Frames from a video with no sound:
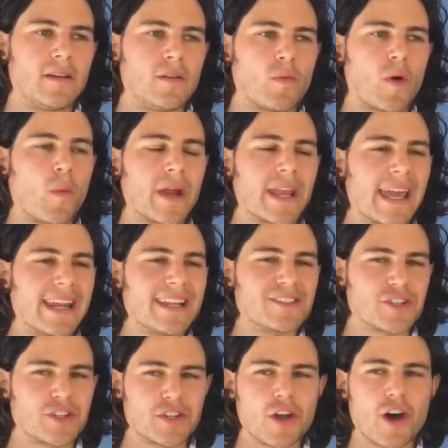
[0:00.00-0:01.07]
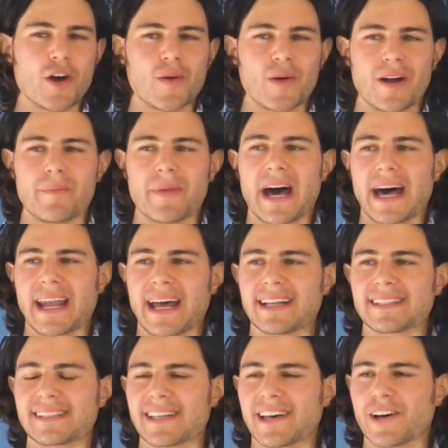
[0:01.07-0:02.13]
what we're getting to know about
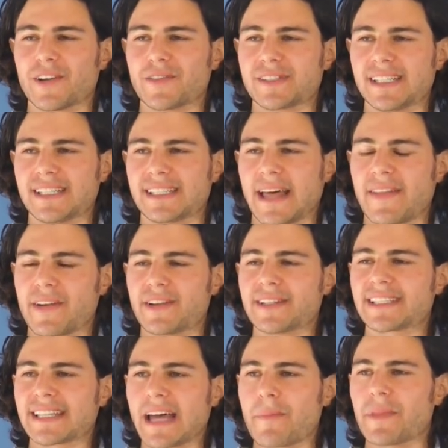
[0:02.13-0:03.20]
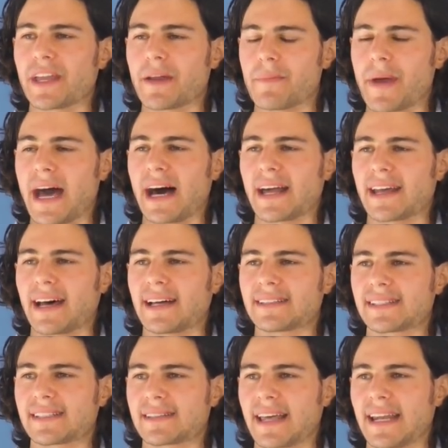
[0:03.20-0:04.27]
ourselves is that there is something about
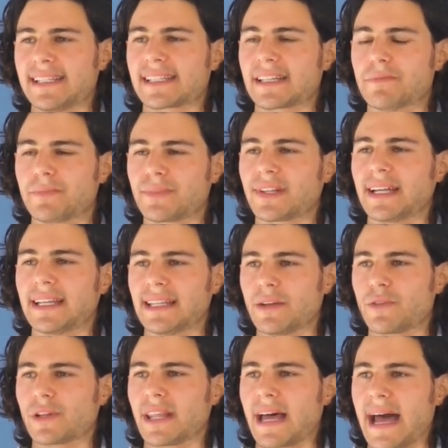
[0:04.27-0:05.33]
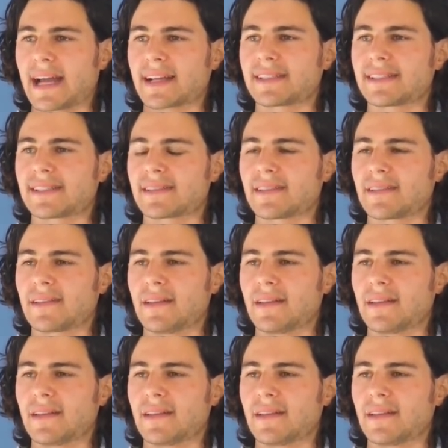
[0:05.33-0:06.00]
us that is completely relaxed,